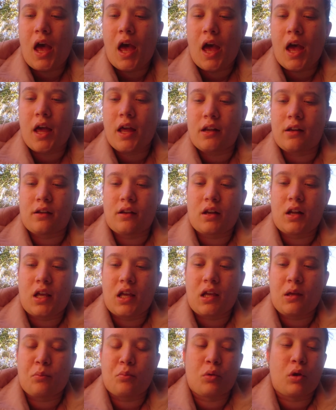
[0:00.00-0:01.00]
and
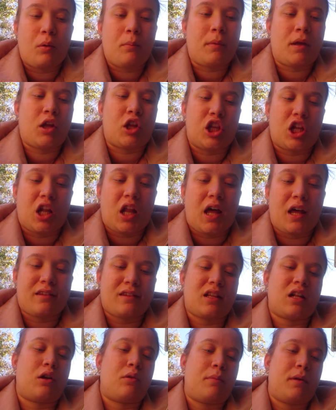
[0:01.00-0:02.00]
he blocked me on the
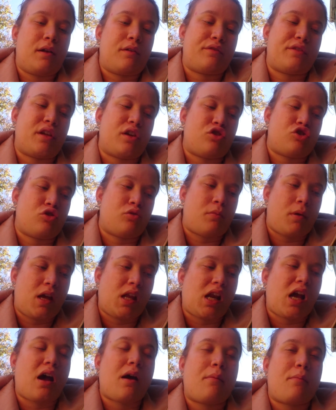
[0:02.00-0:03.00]
last little bit of social
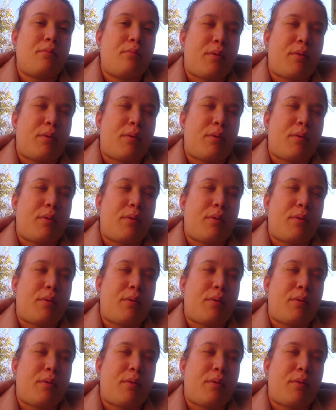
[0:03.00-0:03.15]
media.